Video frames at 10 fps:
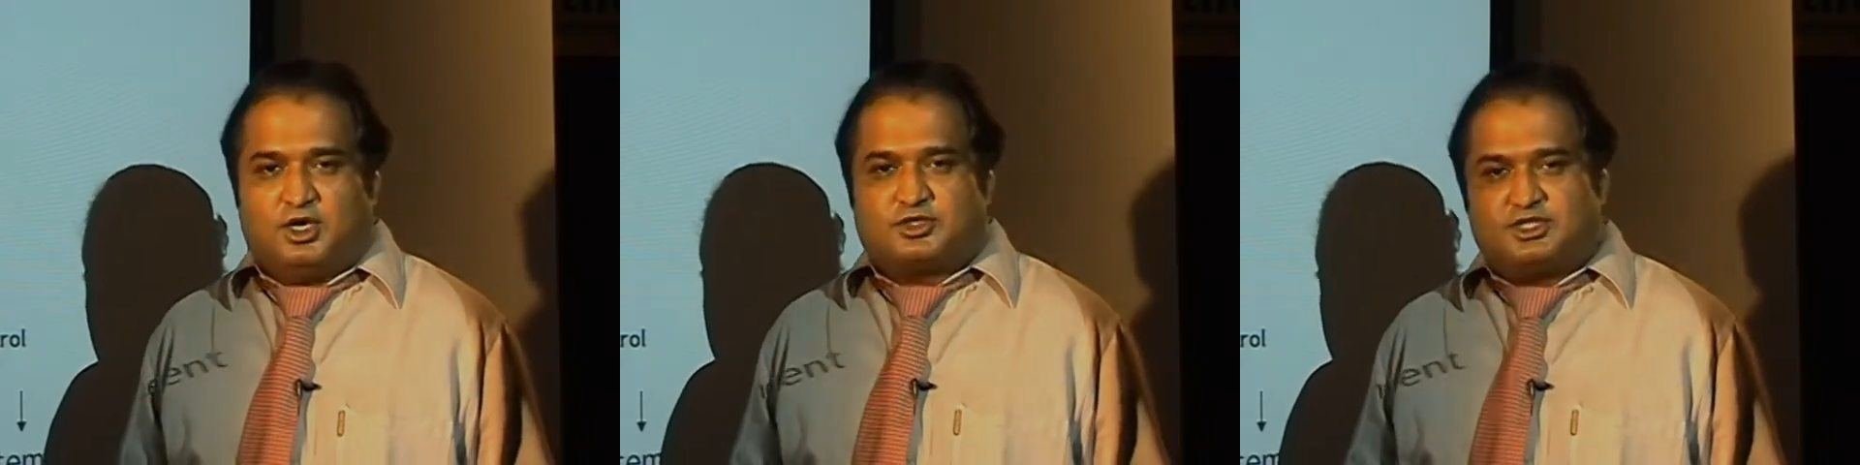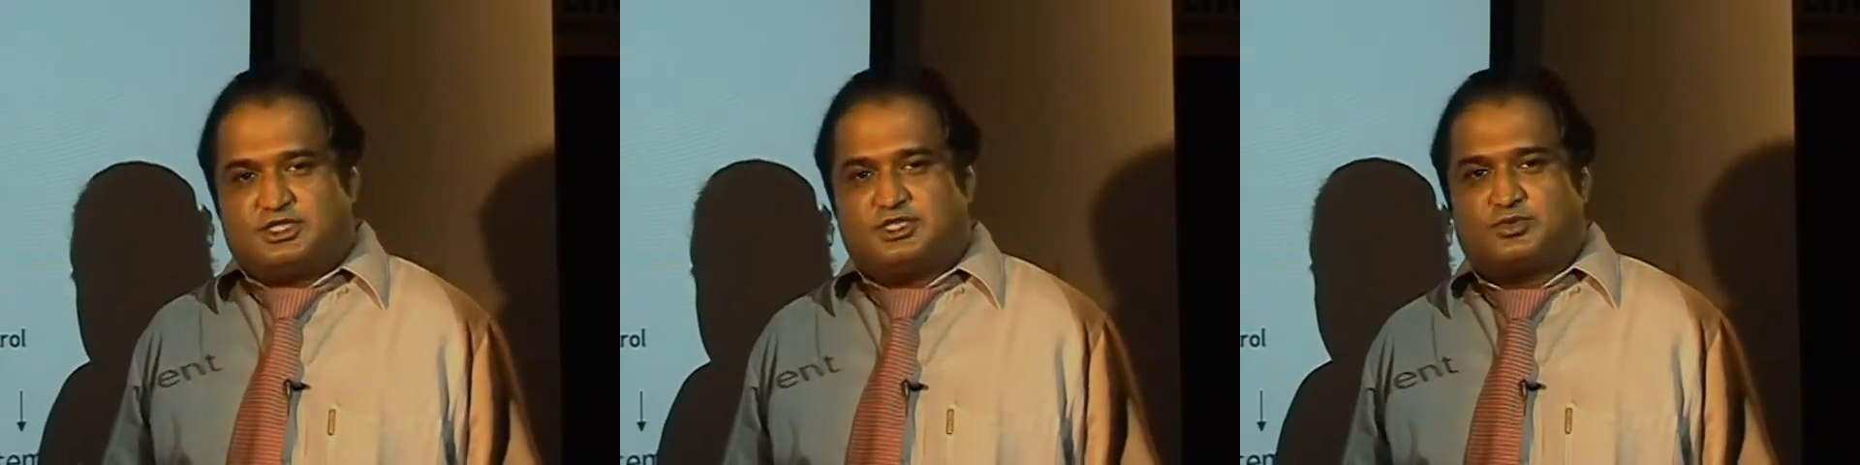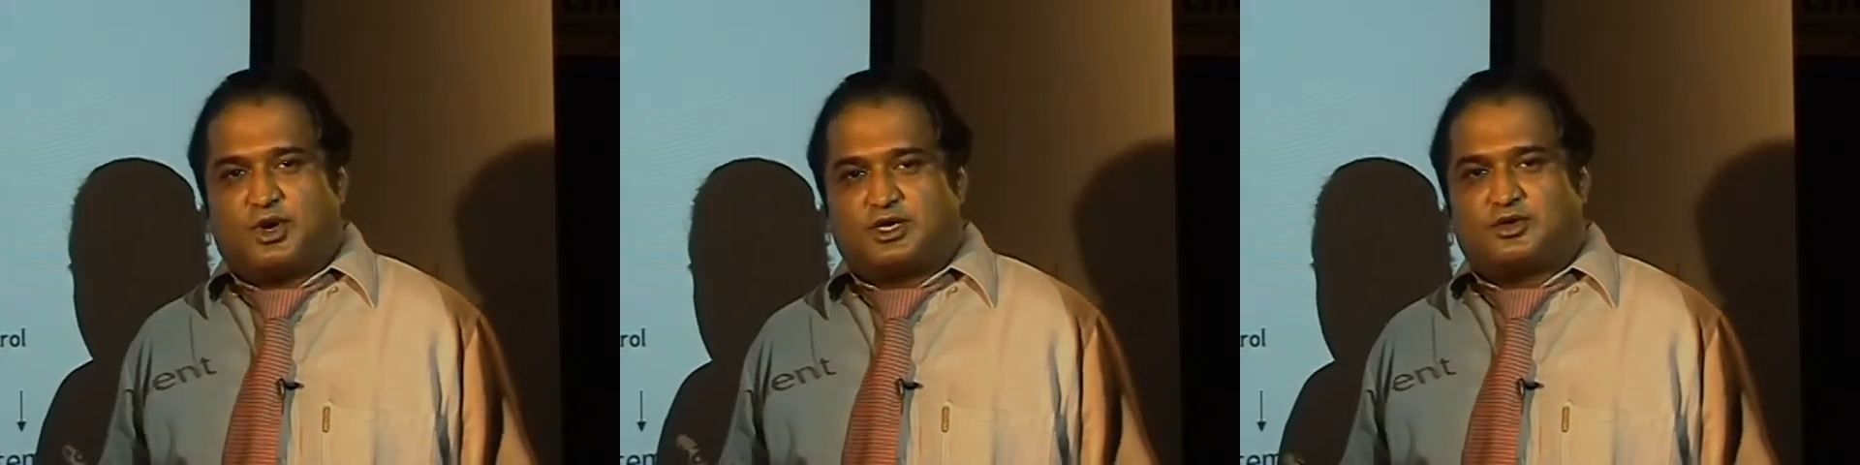So this
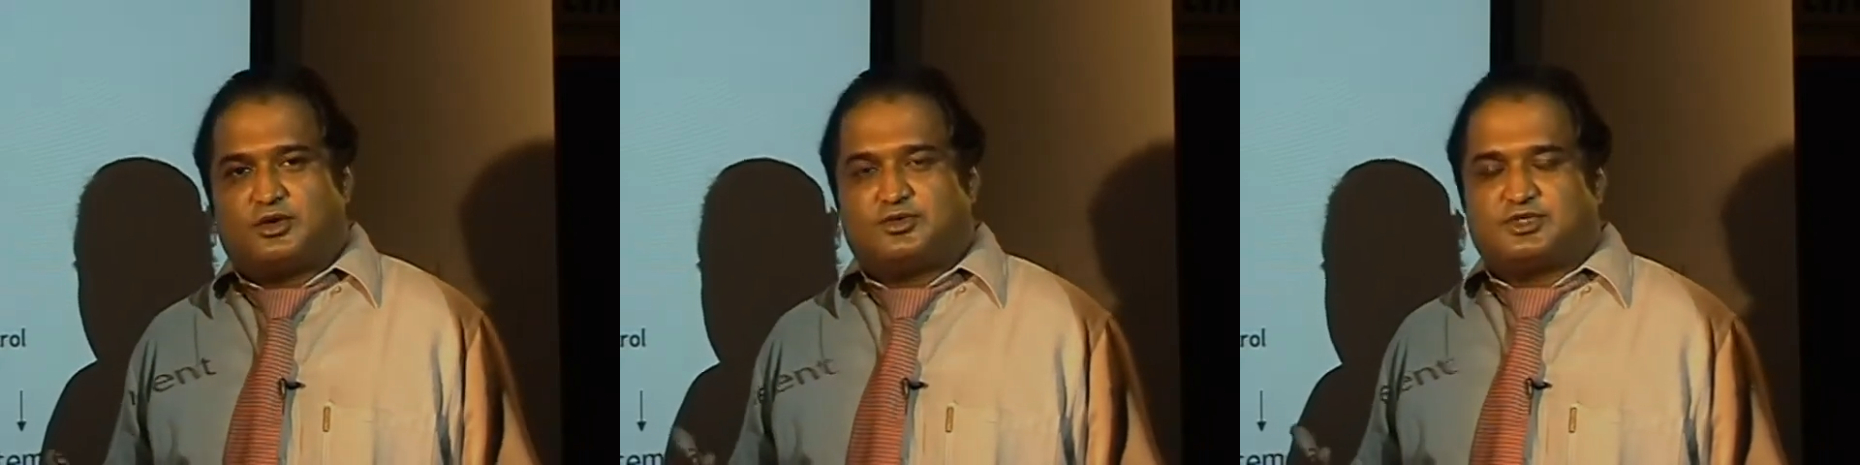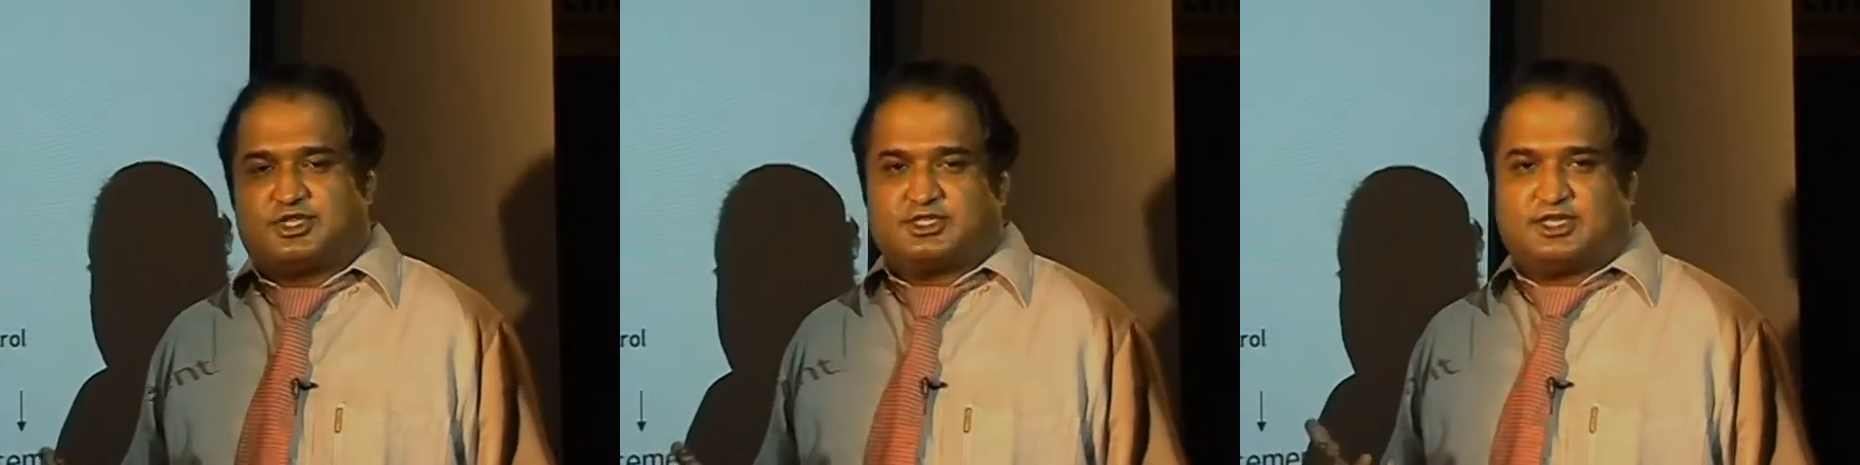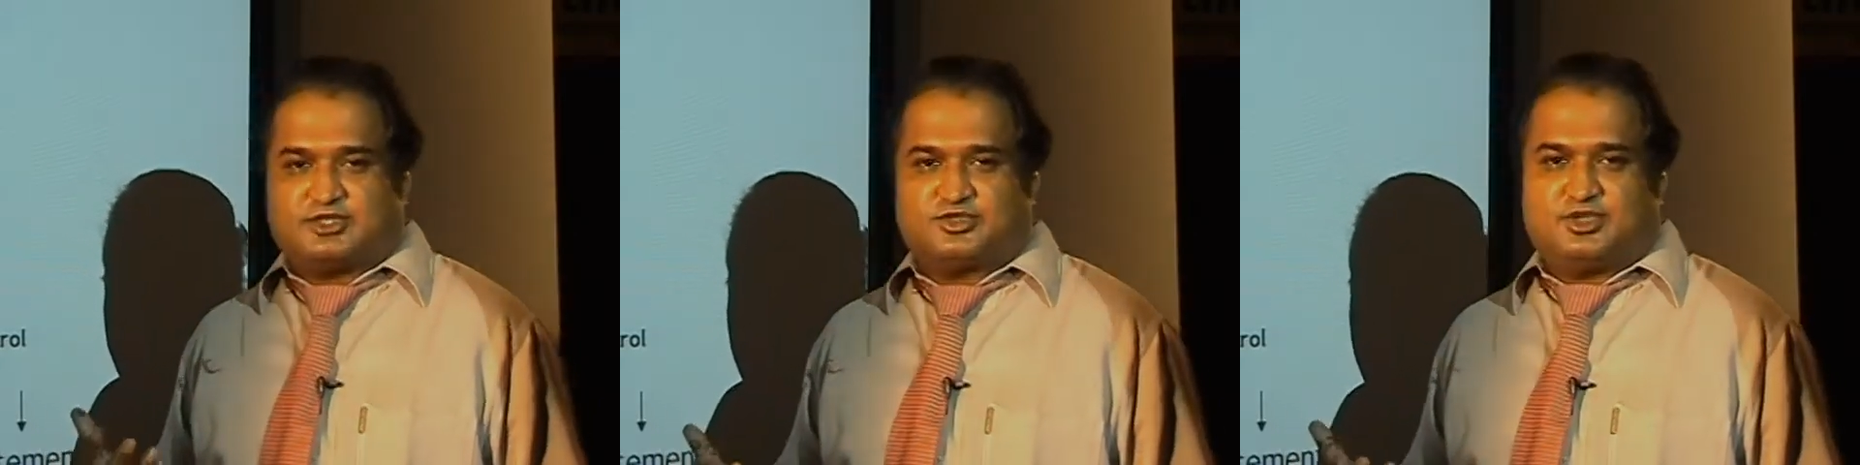is what control
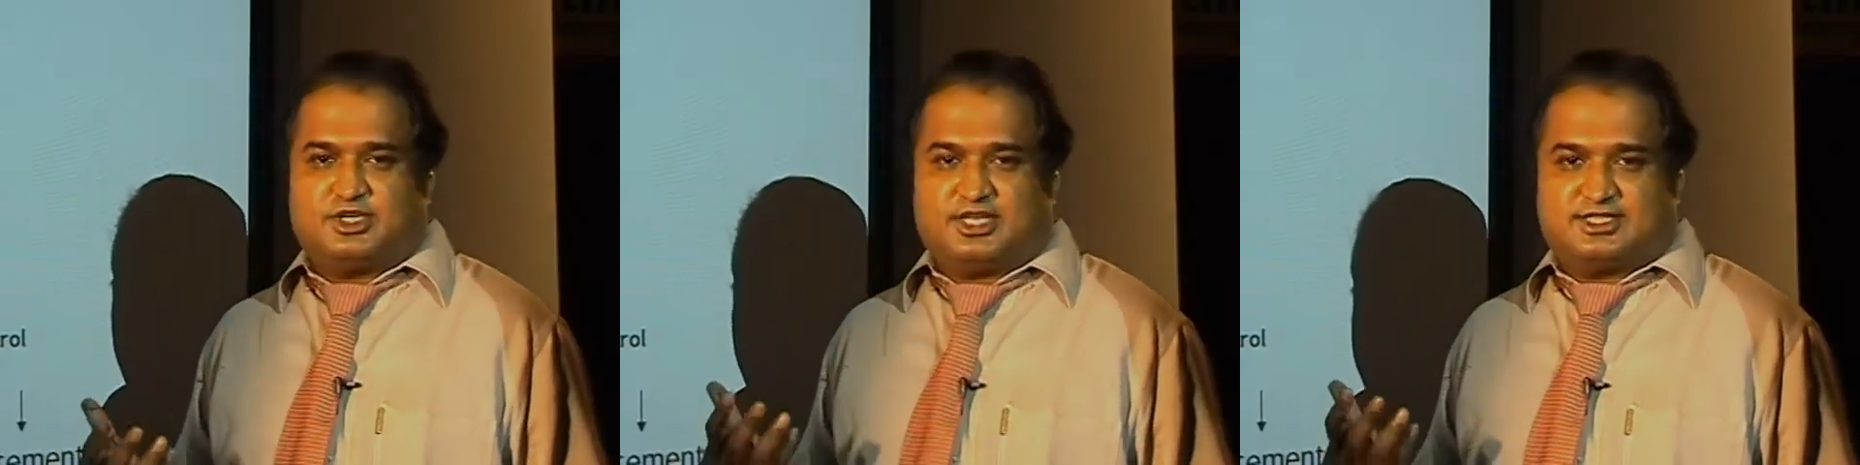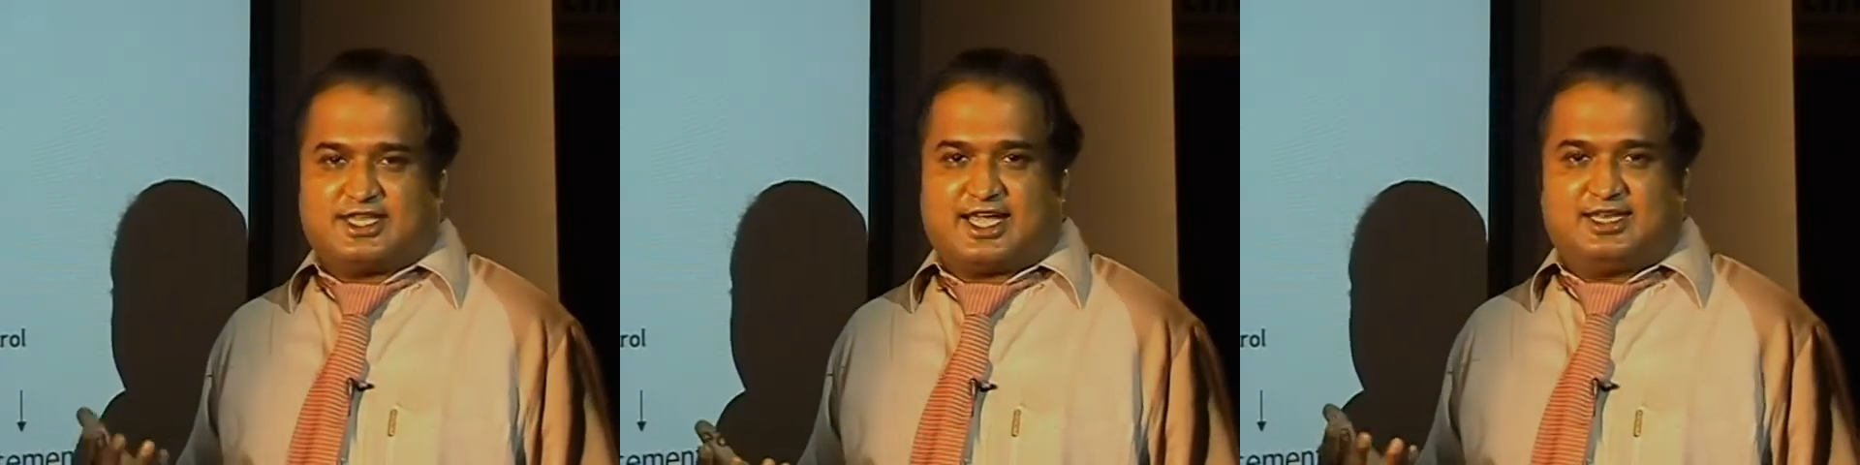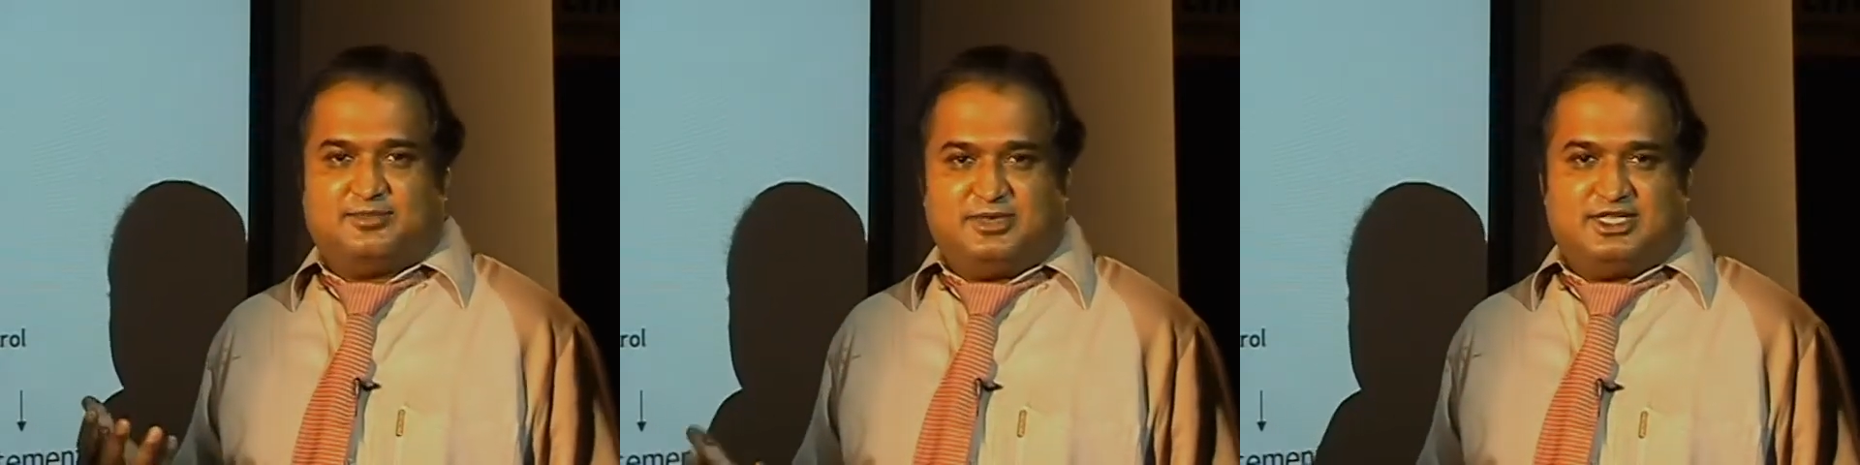structure
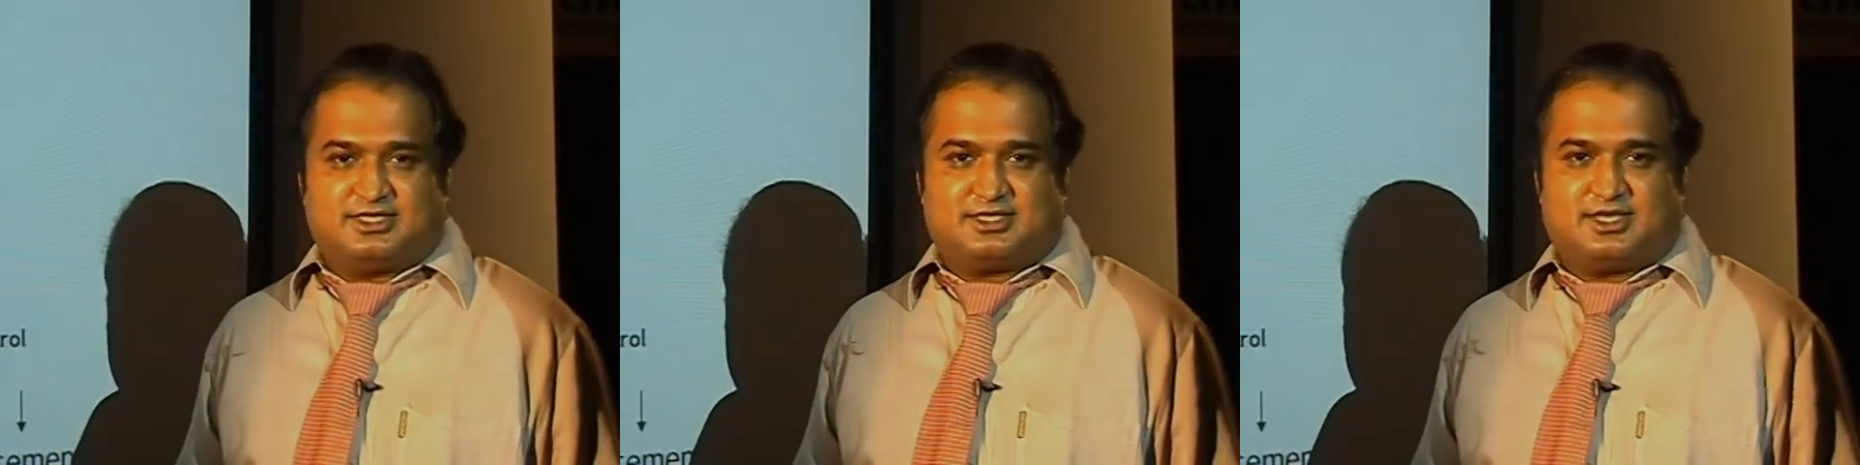exactly means.